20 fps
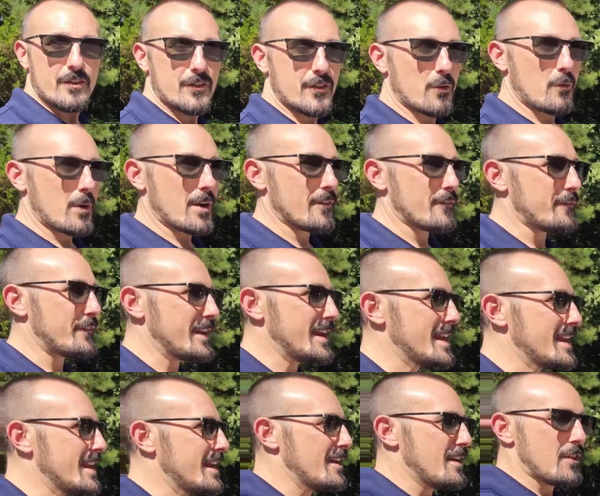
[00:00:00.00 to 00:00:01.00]
square
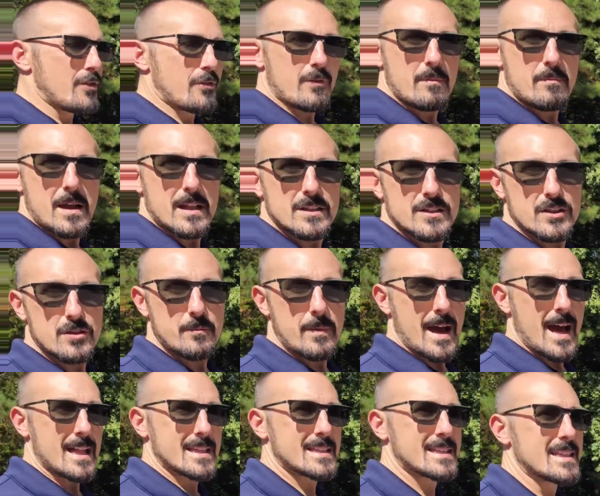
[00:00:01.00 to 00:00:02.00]
feet, 3 beds, 2
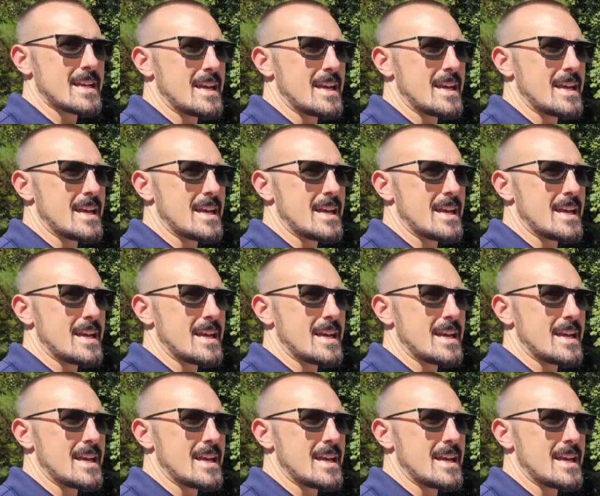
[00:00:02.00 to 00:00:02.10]
baths.